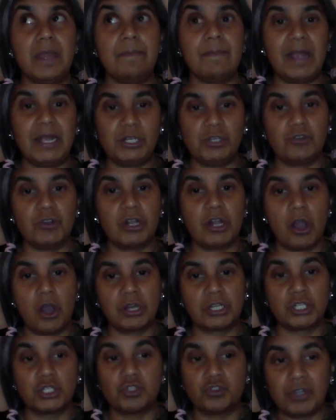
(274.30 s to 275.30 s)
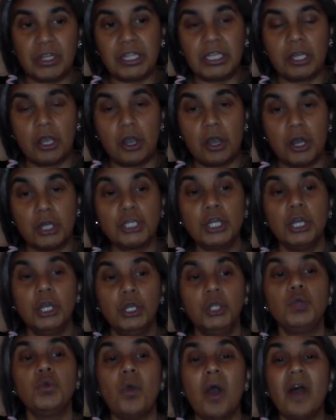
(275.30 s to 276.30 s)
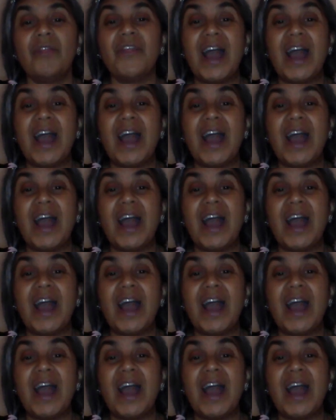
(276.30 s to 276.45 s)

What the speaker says: Major Arcana strength card. You are